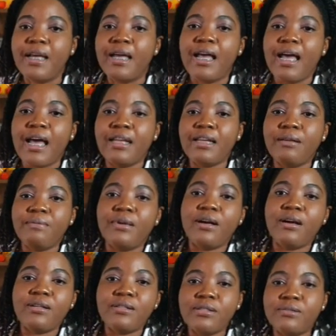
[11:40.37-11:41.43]
And then we
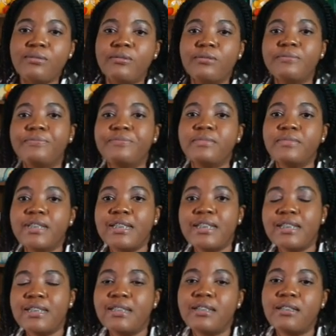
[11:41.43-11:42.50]
also
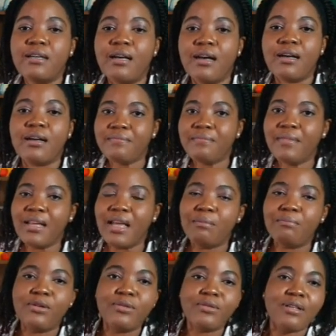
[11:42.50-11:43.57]
need to talk
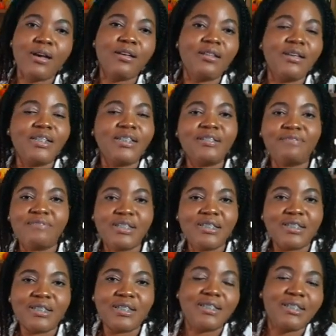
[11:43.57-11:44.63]
about other
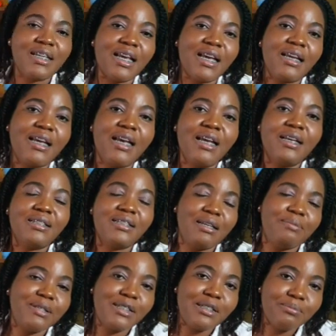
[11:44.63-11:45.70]
interventions like
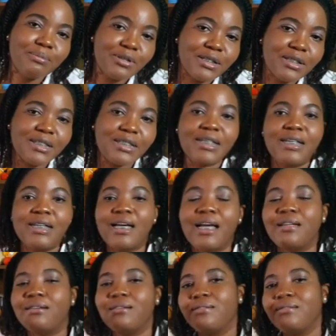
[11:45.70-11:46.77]
tepid sponging
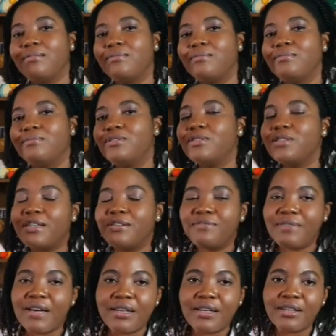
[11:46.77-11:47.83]
and using
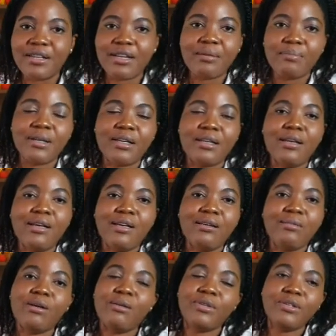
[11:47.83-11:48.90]
fan therapy,
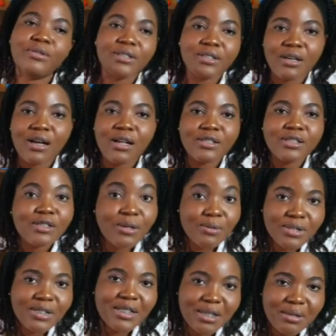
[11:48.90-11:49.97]
what we used to call
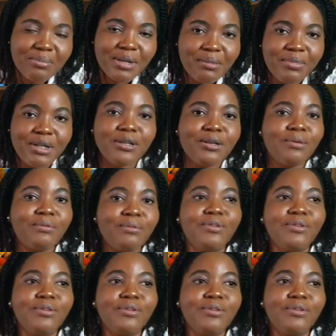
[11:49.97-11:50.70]
sousing the baby down,